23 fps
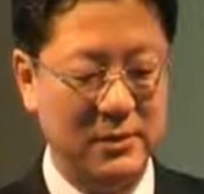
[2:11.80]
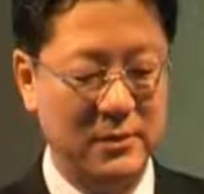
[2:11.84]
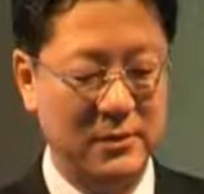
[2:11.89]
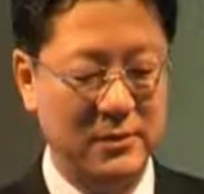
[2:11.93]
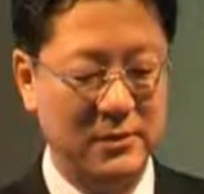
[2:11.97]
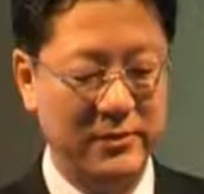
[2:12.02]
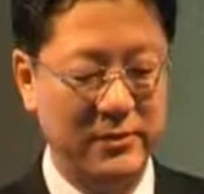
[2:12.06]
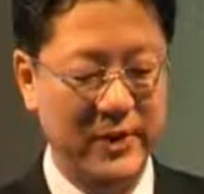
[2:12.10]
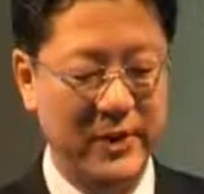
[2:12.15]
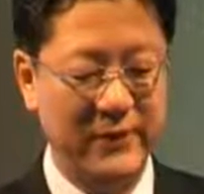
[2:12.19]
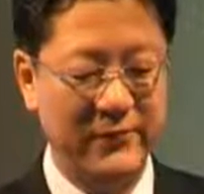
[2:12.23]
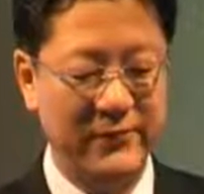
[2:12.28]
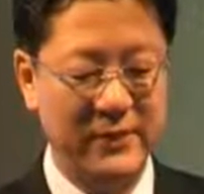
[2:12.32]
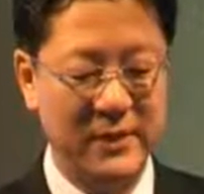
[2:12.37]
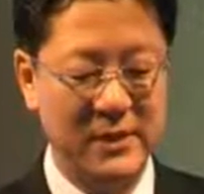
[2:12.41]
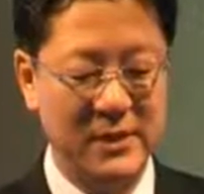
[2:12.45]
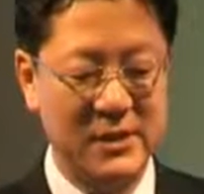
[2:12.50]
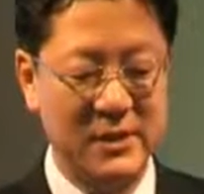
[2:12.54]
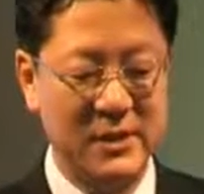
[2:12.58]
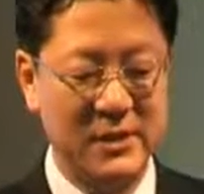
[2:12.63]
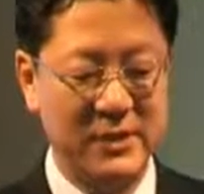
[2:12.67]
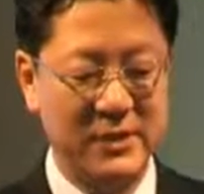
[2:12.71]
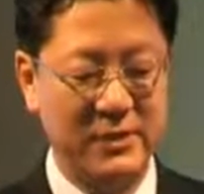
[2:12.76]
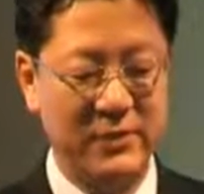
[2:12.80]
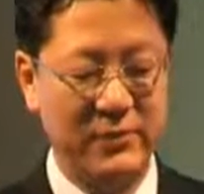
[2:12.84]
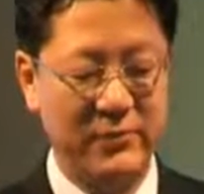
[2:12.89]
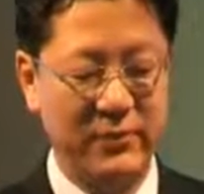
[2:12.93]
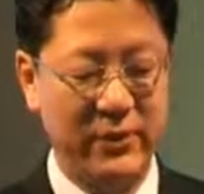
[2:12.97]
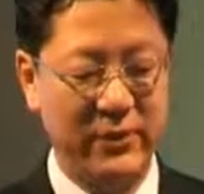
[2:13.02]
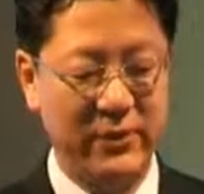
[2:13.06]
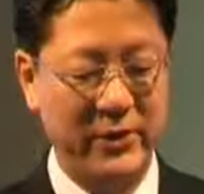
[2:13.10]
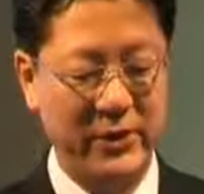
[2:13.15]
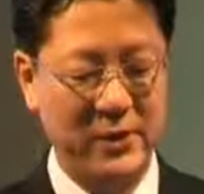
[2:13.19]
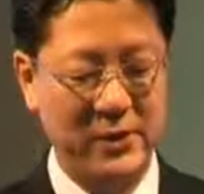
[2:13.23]
manifested
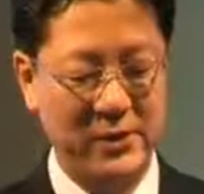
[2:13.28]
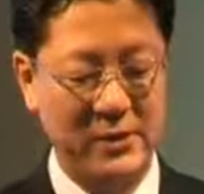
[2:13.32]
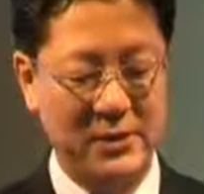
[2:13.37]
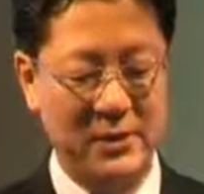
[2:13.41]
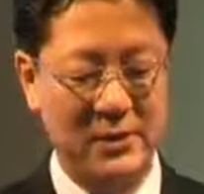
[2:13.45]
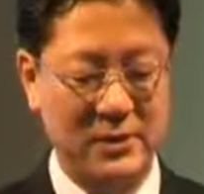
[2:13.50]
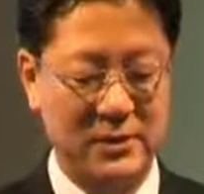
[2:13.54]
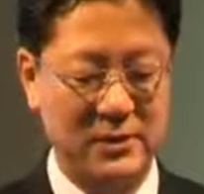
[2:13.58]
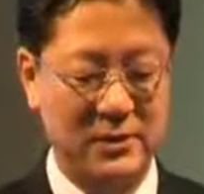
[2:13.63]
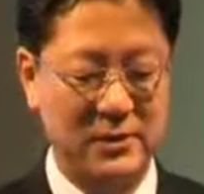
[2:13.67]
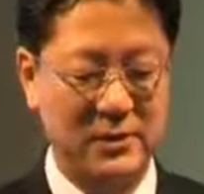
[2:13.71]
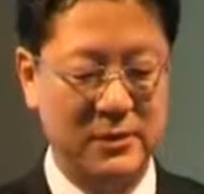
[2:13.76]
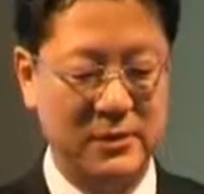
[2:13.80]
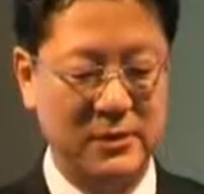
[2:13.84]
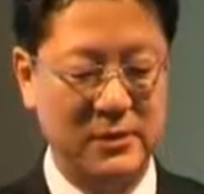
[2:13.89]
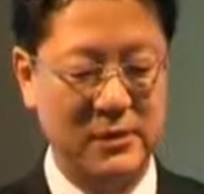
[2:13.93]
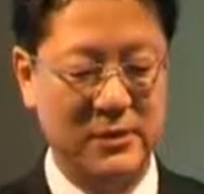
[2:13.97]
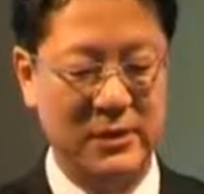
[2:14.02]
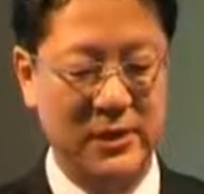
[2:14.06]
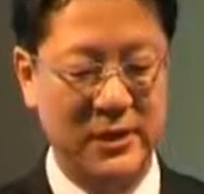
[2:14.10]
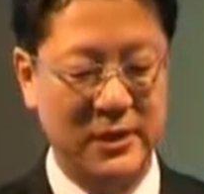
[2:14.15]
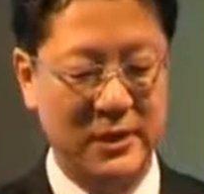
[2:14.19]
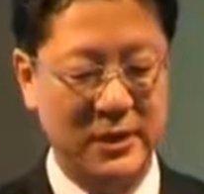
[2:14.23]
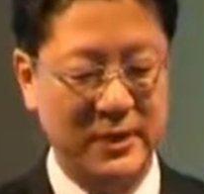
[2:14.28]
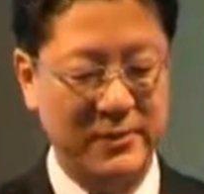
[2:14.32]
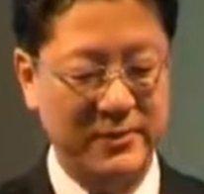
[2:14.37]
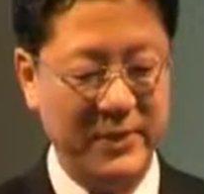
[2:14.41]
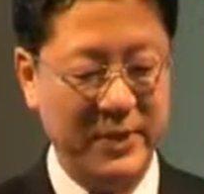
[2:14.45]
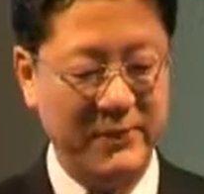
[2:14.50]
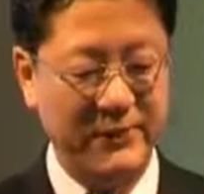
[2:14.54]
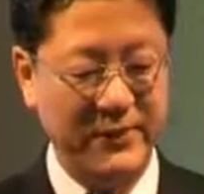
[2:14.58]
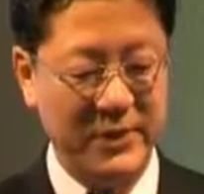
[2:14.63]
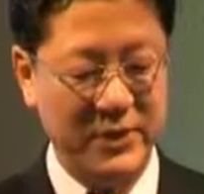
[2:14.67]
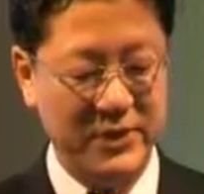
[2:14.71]
various clinical
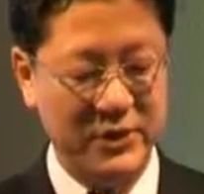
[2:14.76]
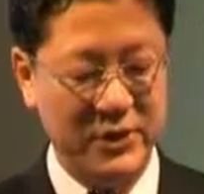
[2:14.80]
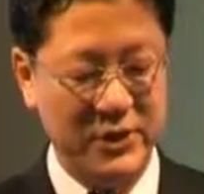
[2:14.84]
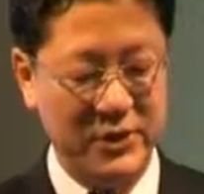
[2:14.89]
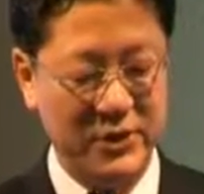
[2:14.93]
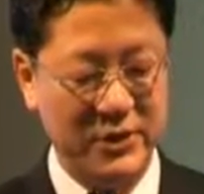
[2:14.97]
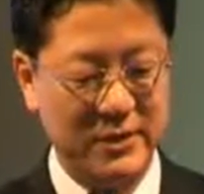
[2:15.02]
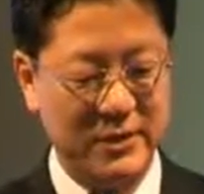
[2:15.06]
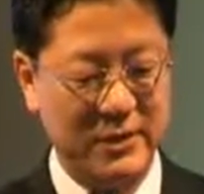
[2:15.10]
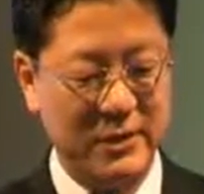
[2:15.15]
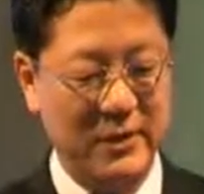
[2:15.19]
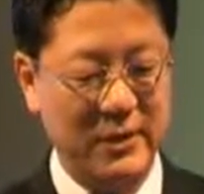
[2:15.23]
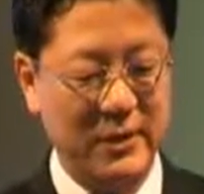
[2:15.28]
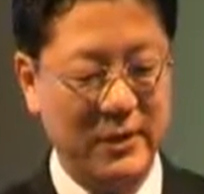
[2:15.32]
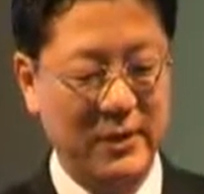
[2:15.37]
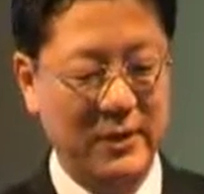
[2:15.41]
manifestations.